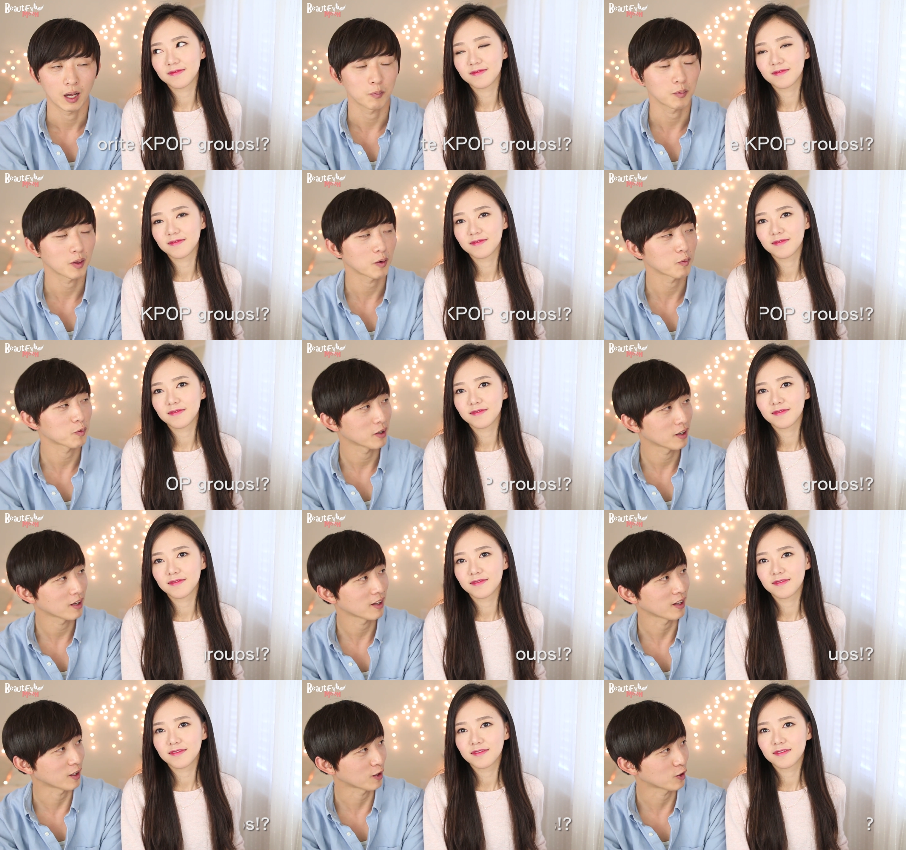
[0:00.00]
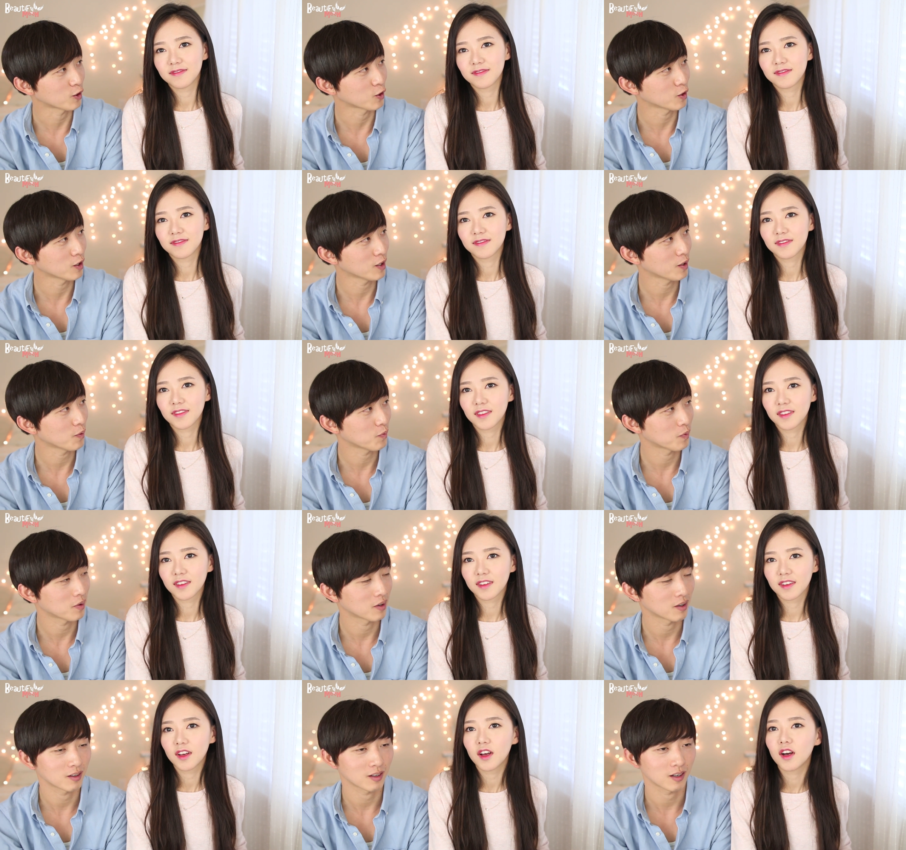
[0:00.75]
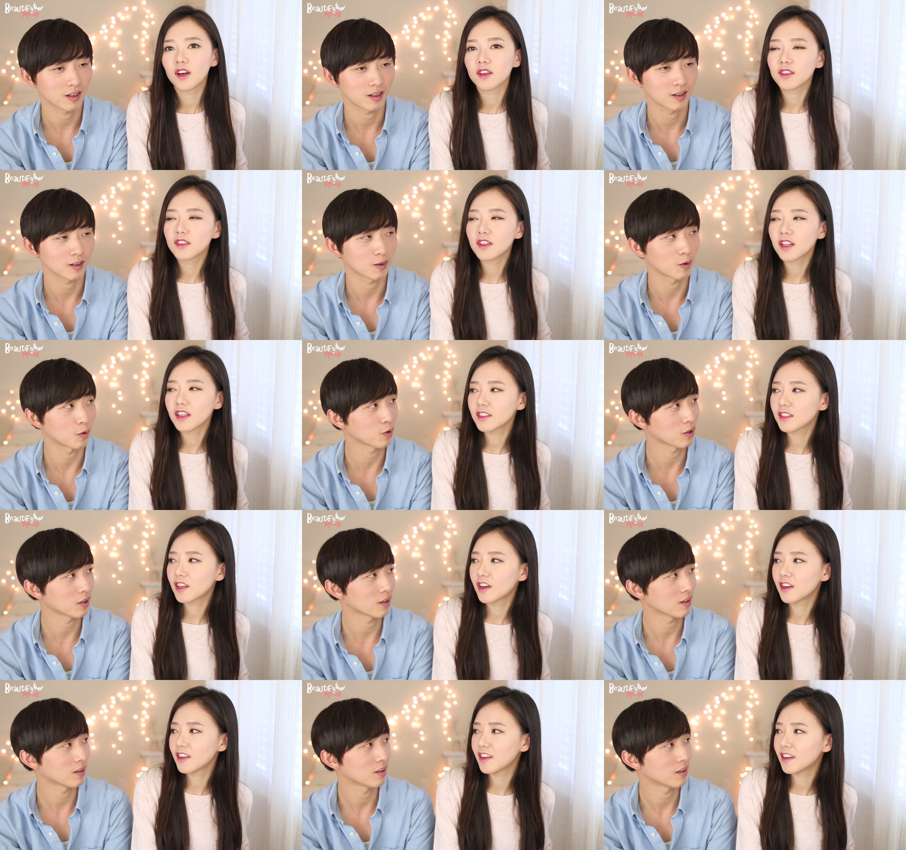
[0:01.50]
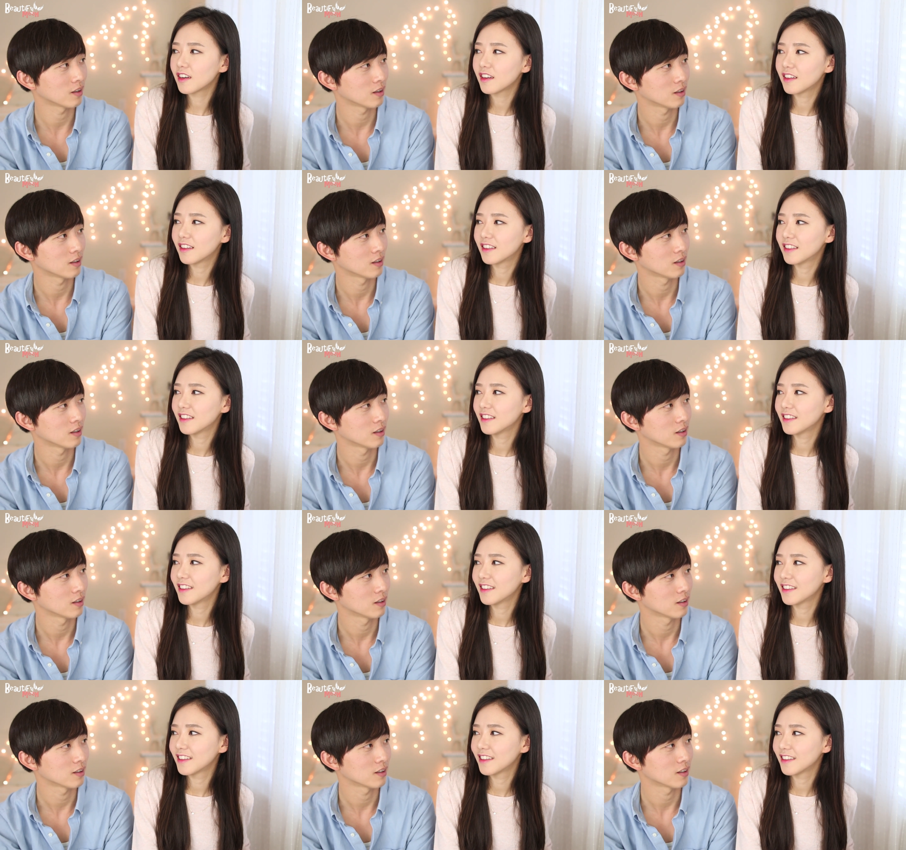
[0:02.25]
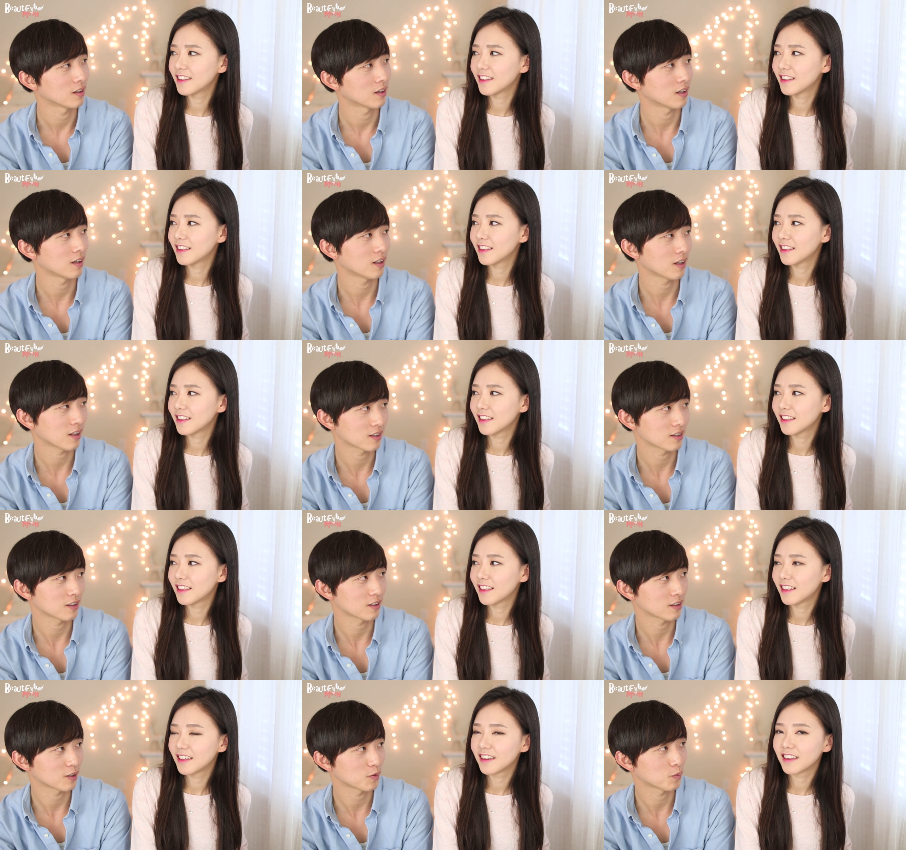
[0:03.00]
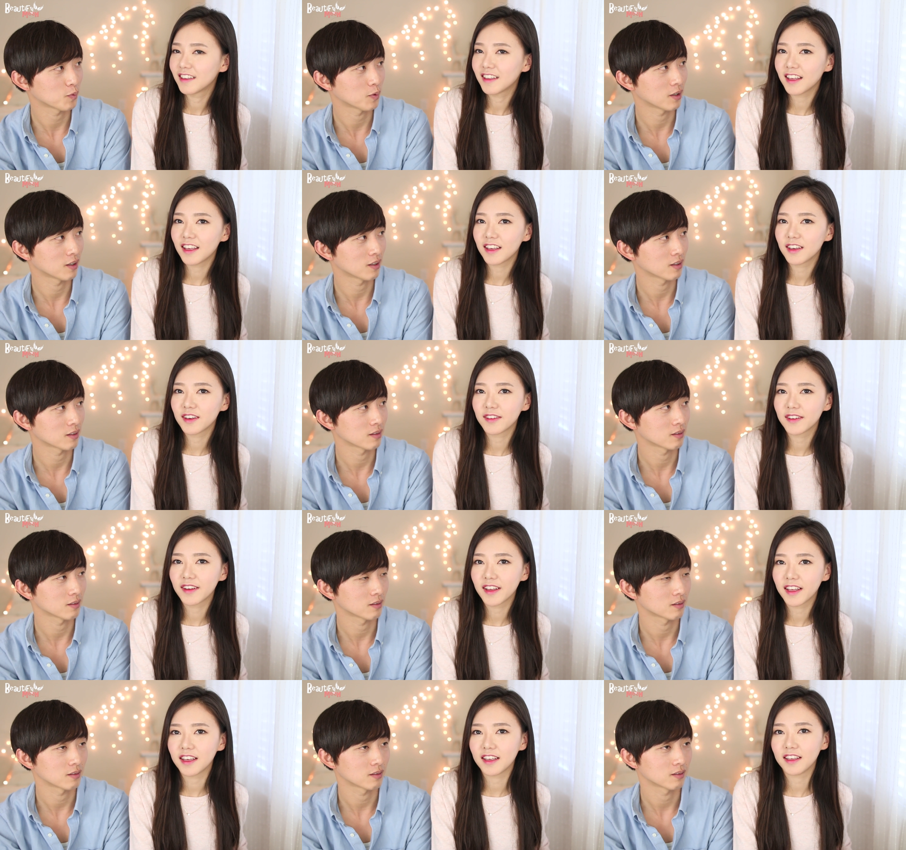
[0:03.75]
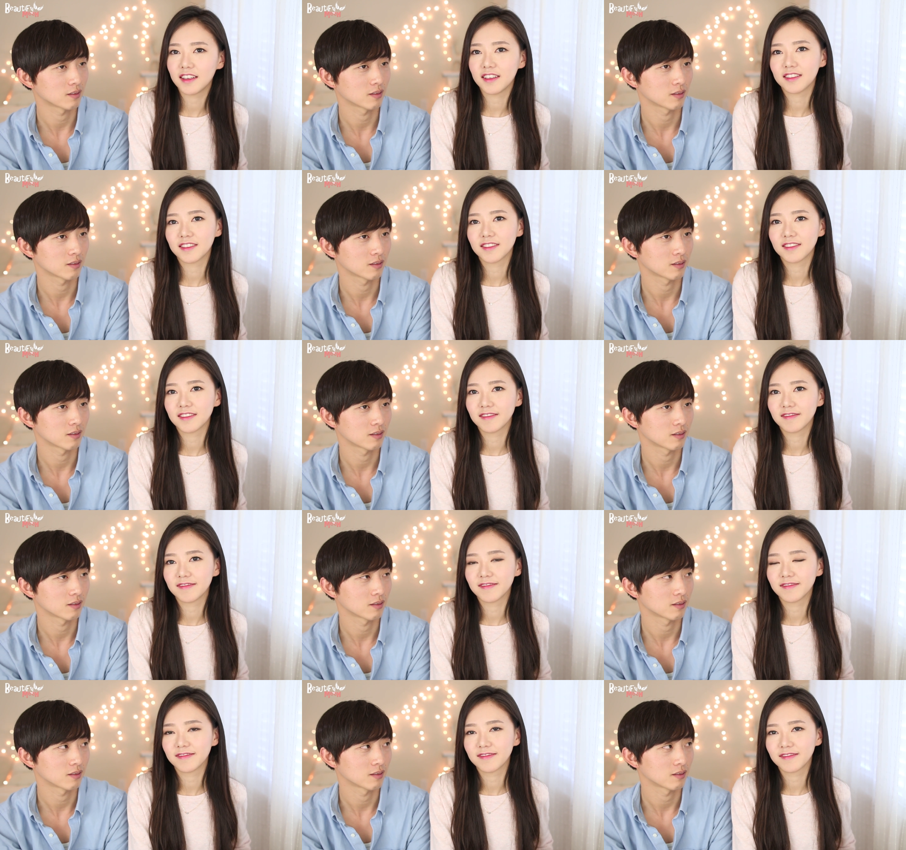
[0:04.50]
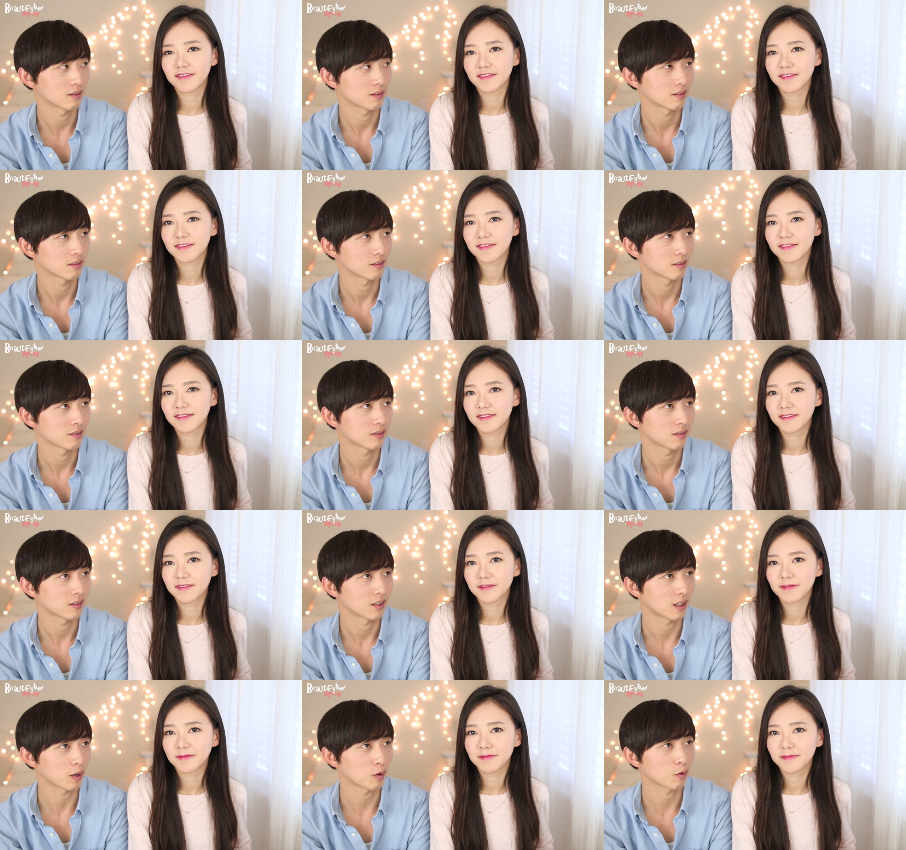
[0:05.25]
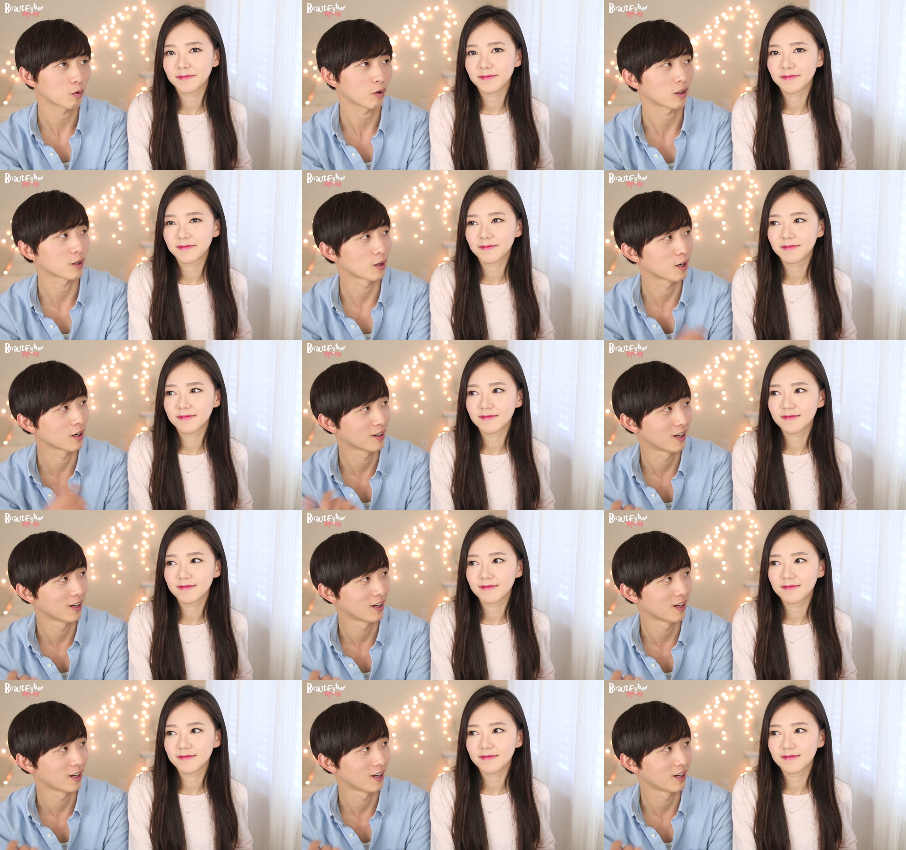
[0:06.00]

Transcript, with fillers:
Speaker 1: I'm not really into it, but you like Seolhyun. I like Seolhyun, but AOA. I don't know other